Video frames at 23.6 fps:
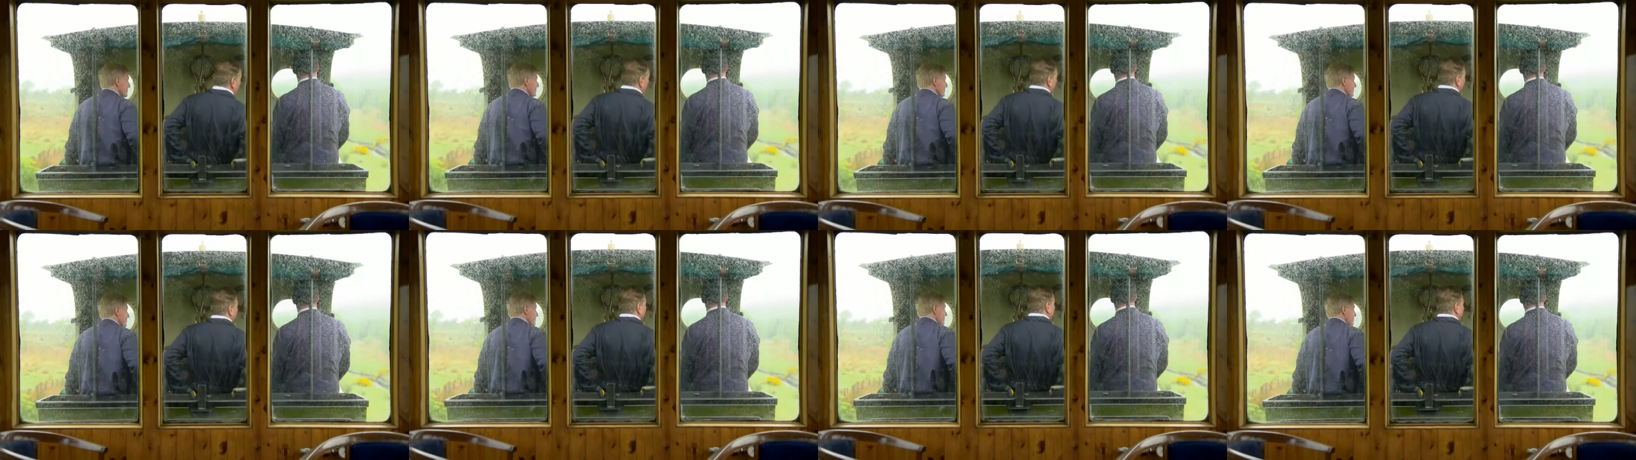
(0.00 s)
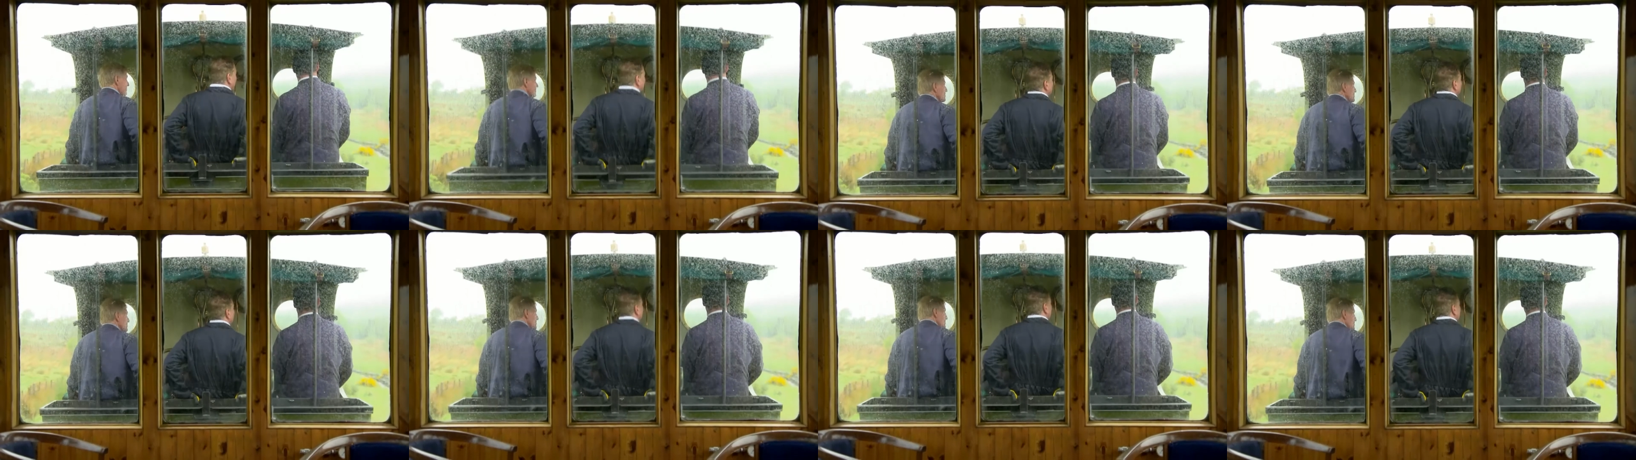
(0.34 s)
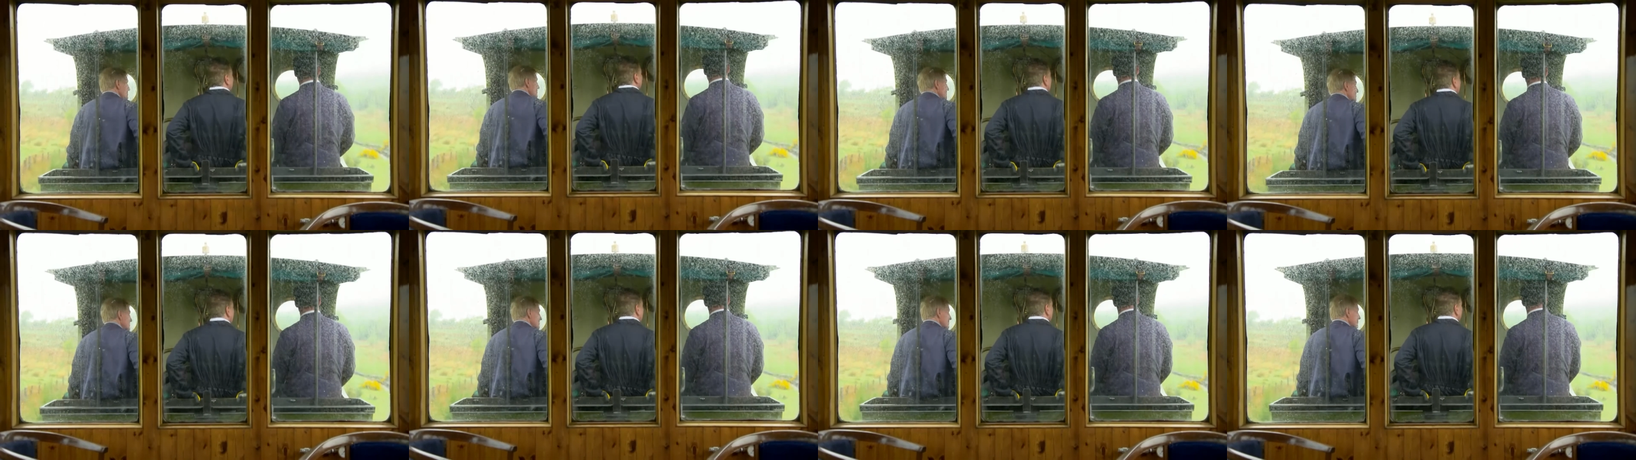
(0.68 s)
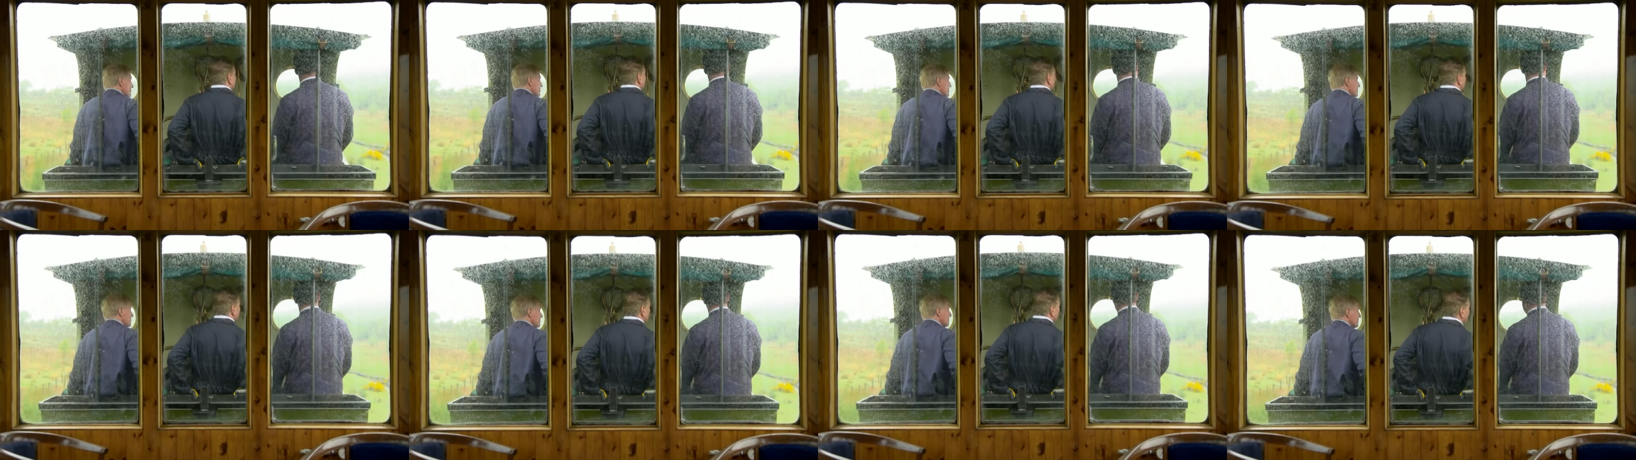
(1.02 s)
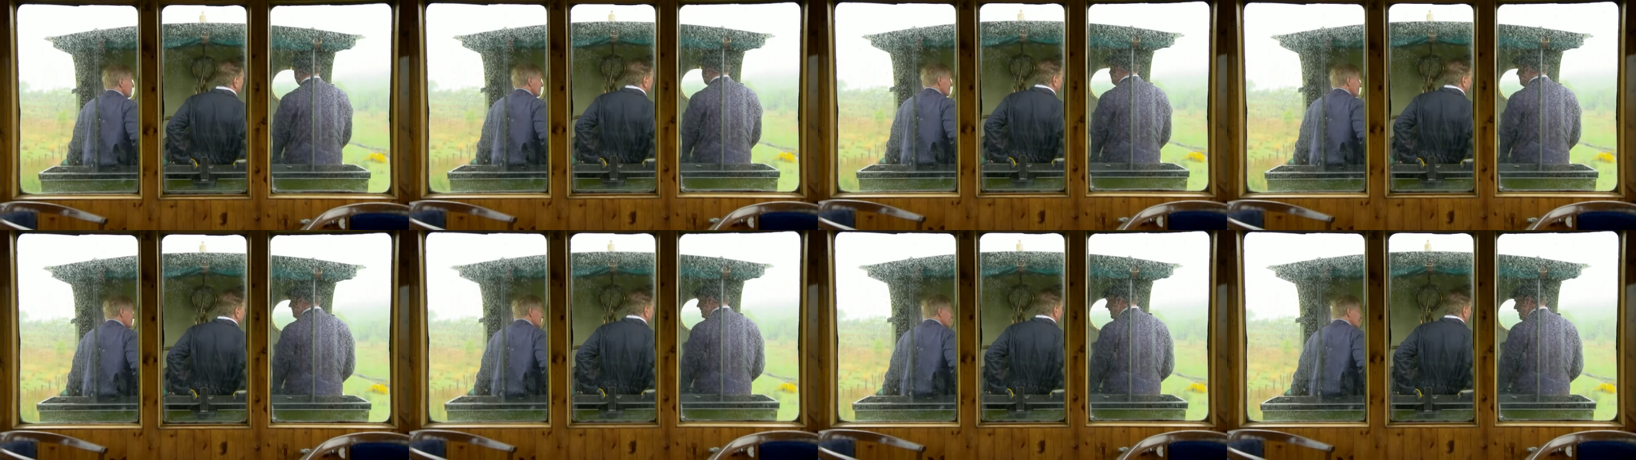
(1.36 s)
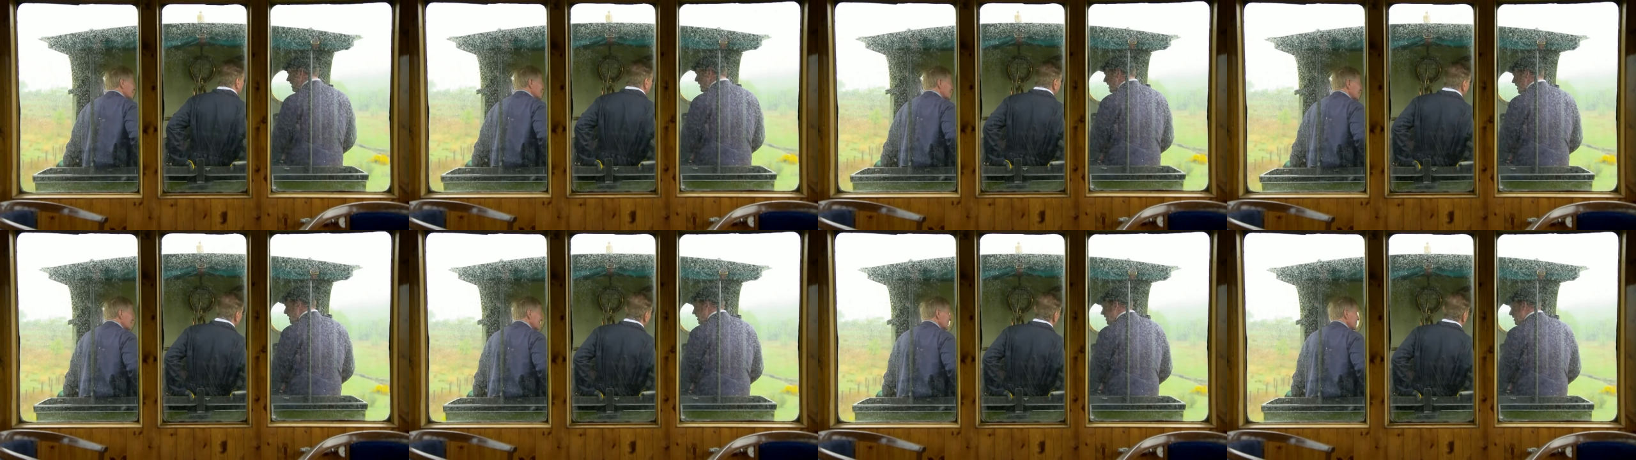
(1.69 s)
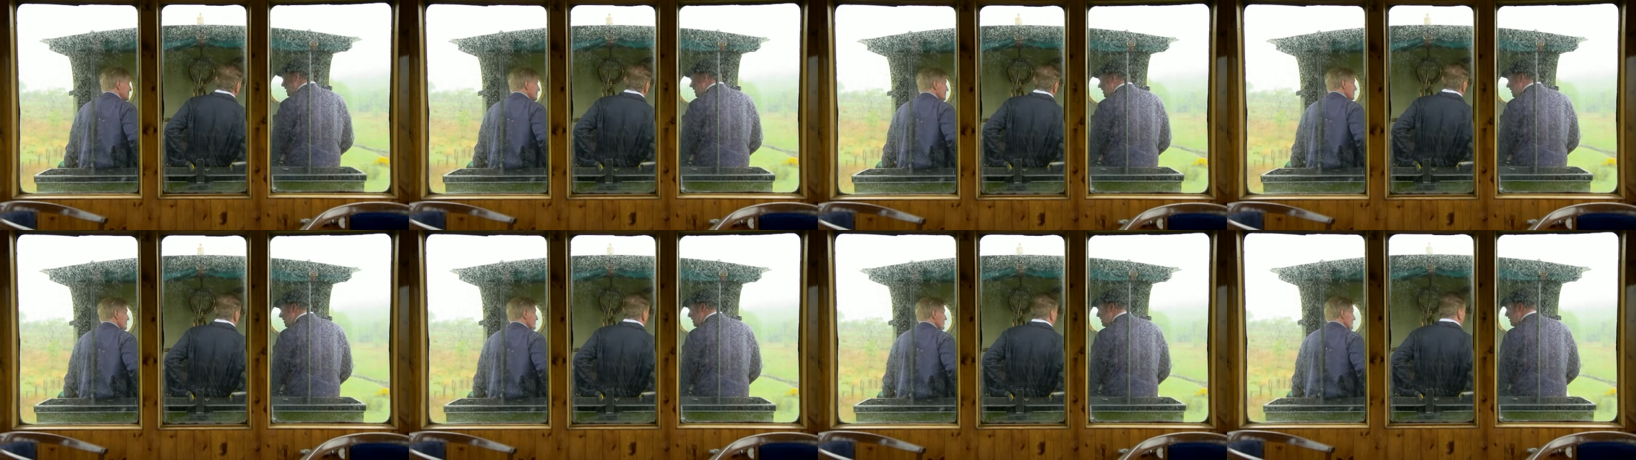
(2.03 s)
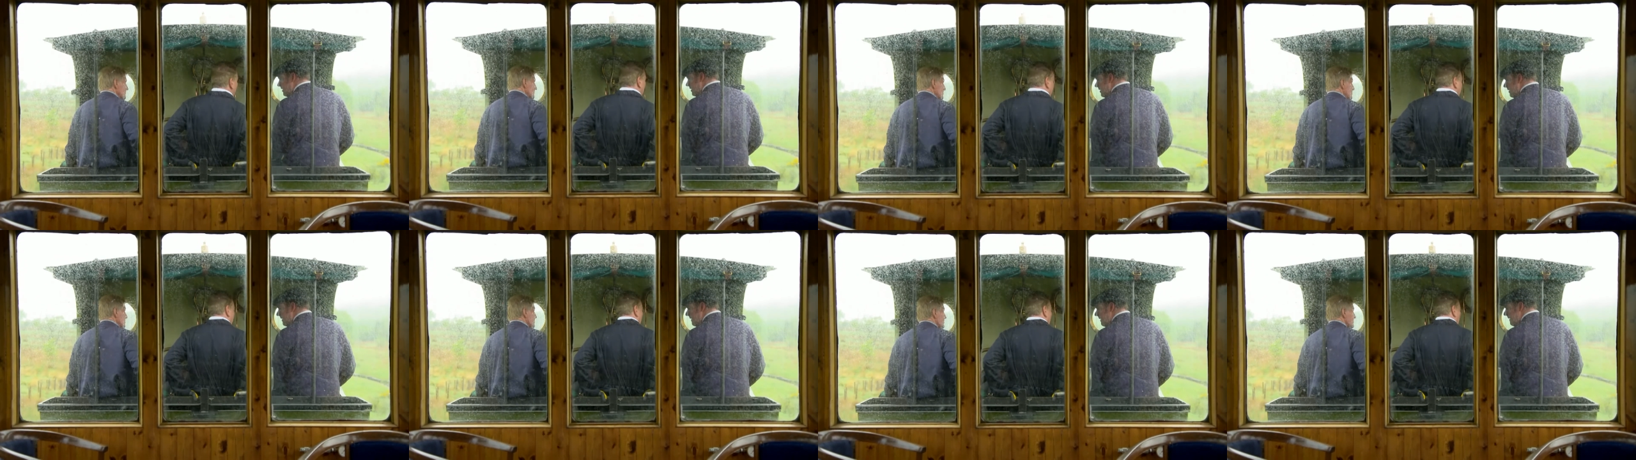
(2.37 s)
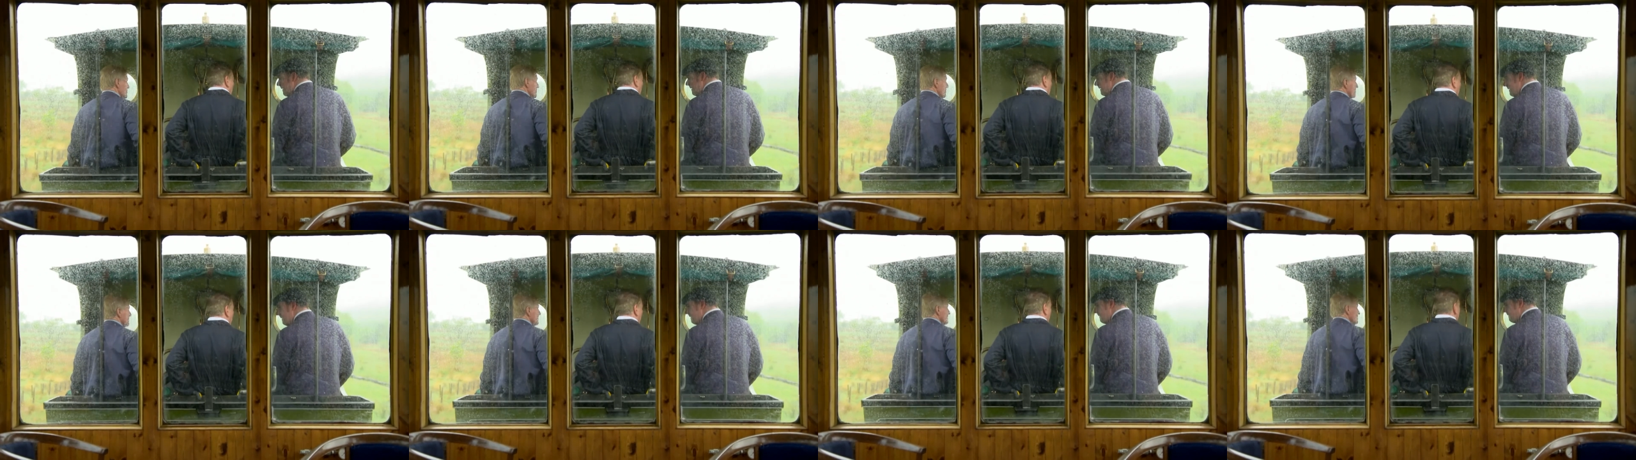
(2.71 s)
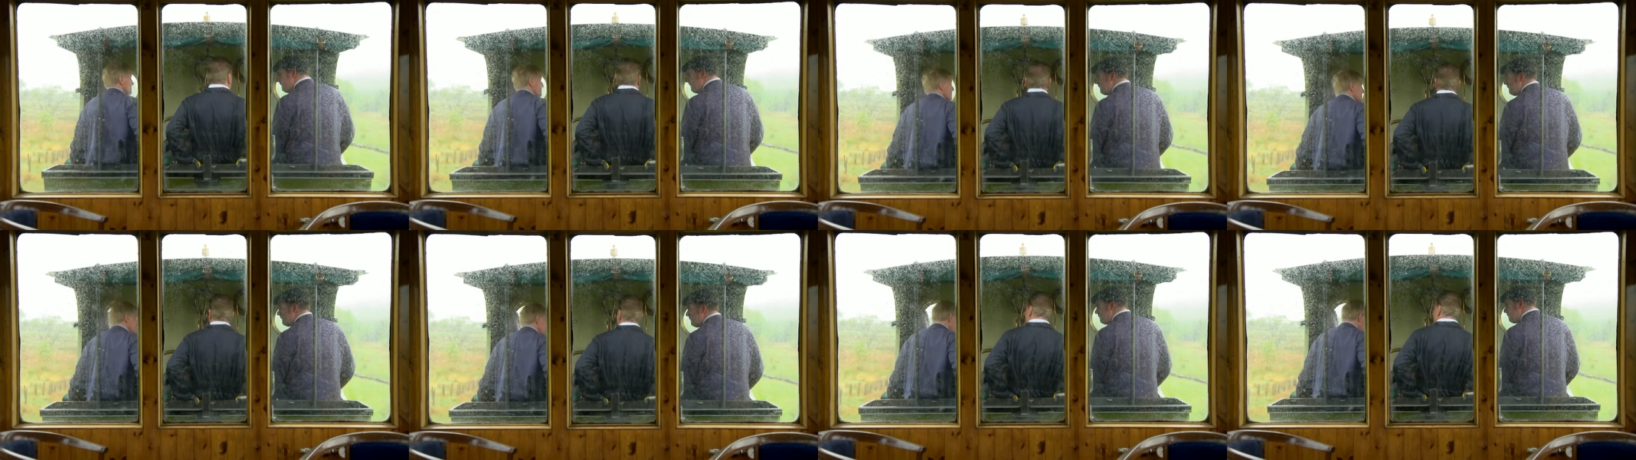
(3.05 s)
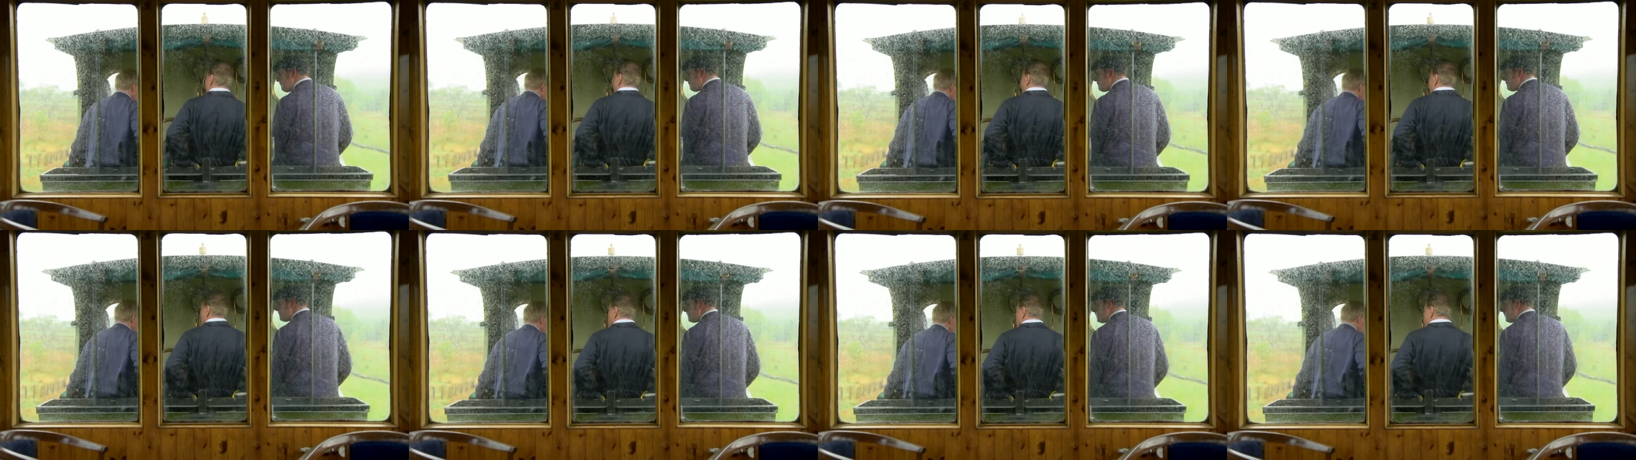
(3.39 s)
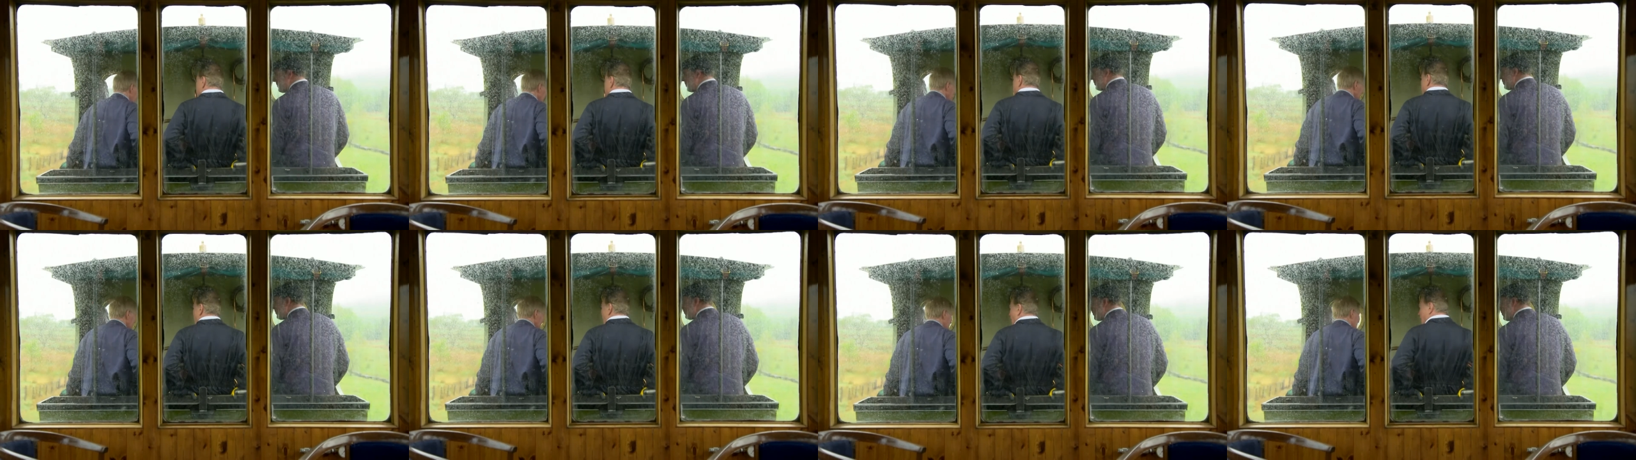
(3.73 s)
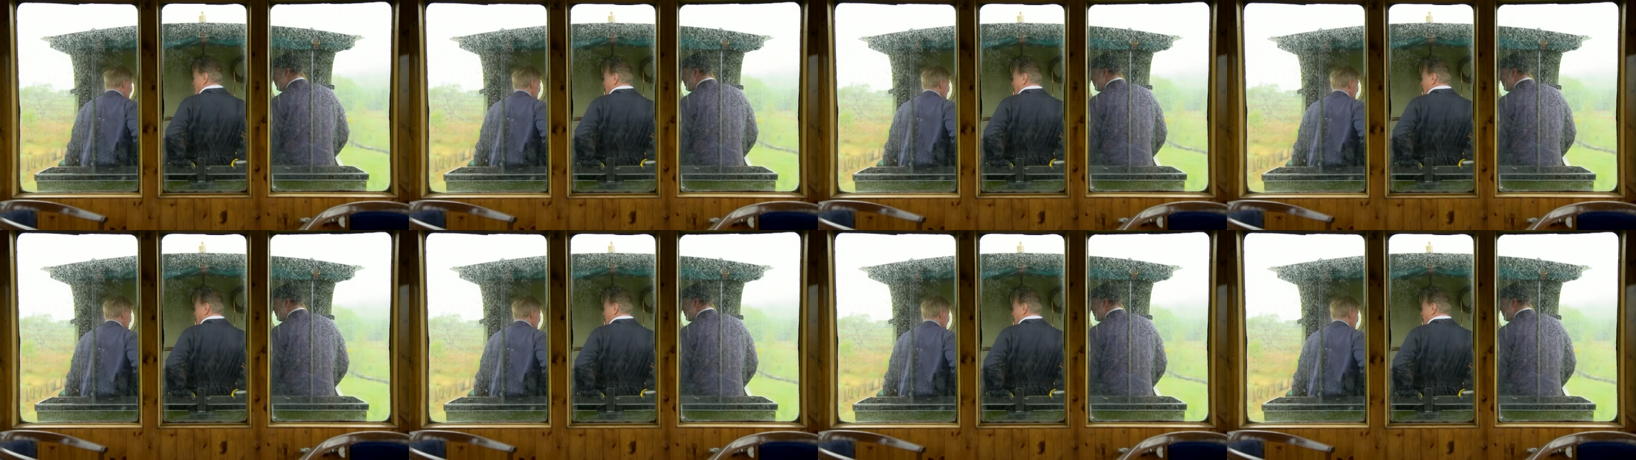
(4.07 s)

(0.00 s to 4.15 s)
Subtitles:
Nobody's mouth can be seen.